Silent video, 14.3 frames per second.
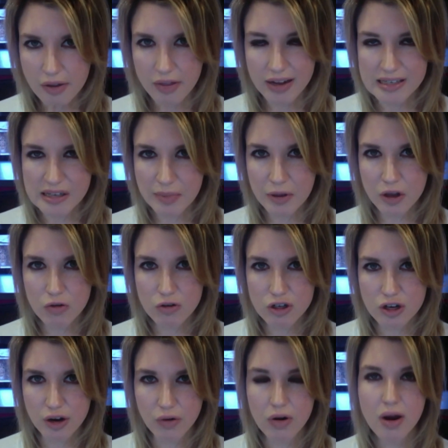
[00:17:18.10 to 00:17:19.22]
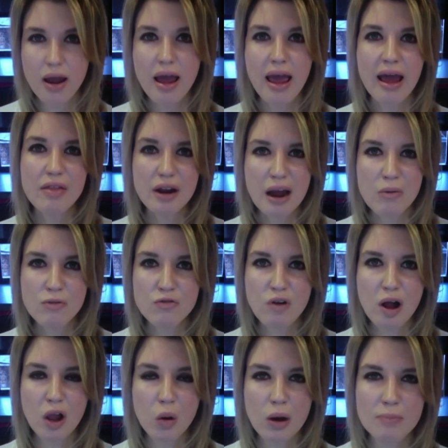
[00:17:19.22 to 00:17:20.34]
That's something you could do. And then I would
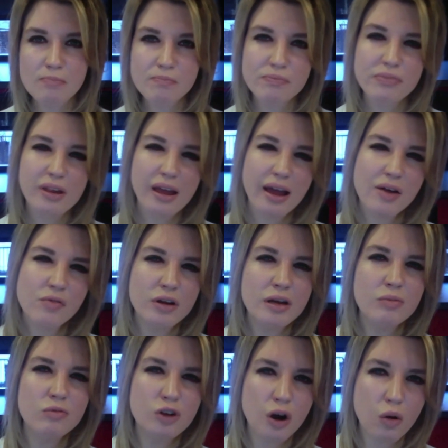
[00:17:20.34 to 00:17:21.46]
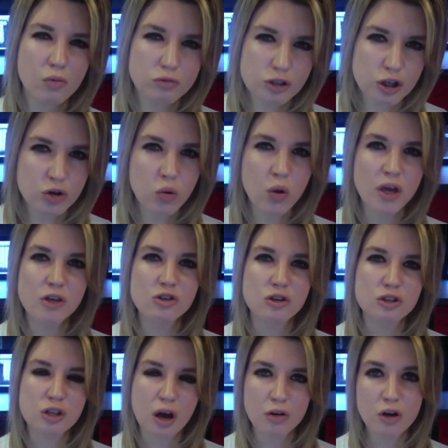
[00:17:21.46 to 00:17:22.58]
follow up every, 2 weeks or
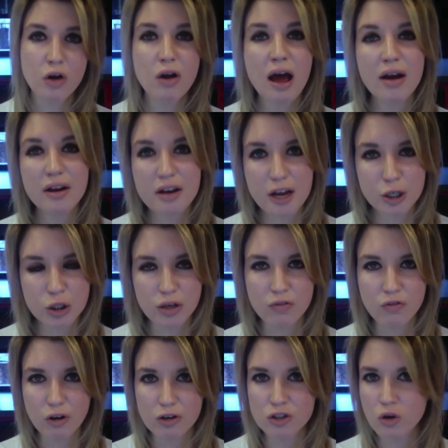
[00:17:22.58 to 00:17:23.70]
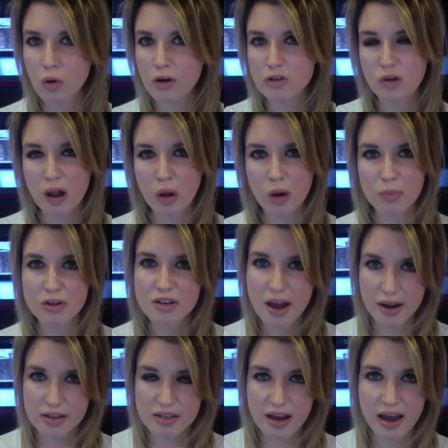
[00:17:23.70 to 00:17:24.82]
so. You know, not initially. First, you always follow up the
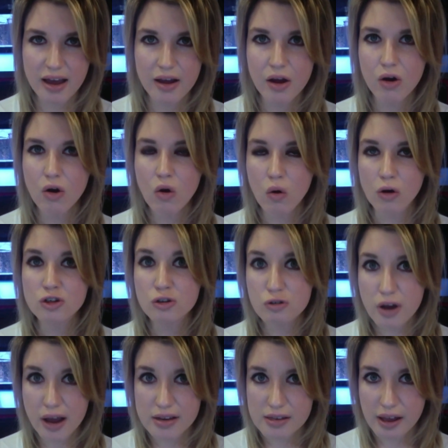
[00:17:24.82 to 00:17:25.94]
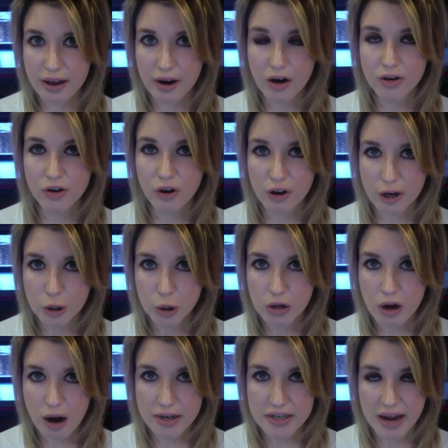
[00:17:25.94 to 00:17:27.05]
next day or 2 days later on your initial
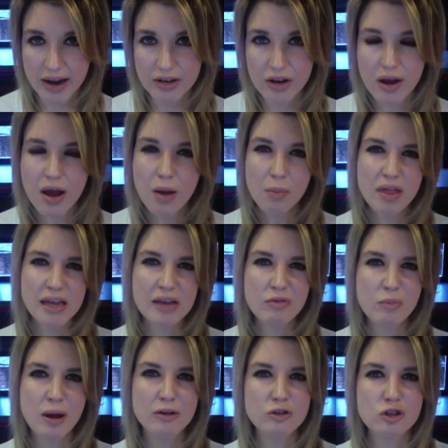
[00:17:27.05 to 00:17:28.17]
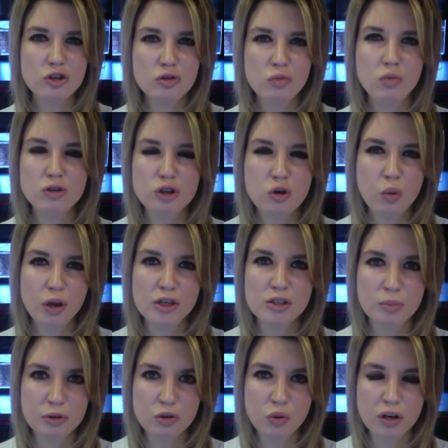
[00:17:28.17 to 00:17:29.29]
contact, but then give about two weeks
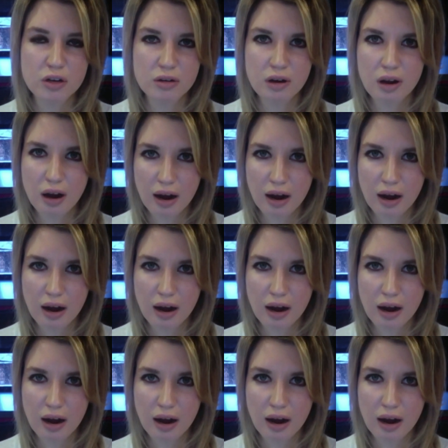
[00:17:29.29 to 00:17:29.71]
in between